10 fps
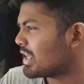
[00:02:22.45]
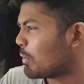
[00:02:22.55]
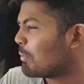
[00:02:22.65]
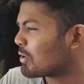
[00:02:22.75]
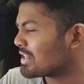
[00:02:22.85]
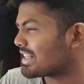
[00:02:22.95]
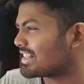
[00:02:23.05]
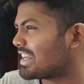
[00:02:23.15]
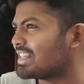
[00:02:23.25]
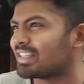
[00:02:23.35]
Their opponents are
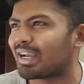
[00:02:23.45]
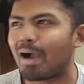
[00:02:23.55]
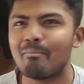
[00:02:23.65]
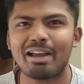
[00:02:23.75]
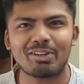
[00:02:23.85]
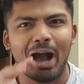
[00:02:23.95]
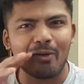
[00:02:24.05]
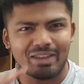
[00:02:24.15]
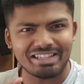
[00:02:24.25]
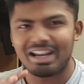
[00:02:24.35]
changing compared to how
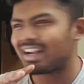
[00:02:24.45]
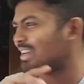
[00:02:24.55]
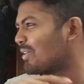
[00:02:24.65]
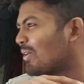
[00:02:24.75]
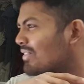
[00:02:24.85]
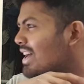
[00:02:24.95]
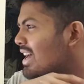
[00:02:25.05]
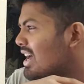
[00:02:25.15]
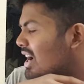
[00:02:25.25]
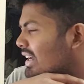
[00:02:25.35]
we started off.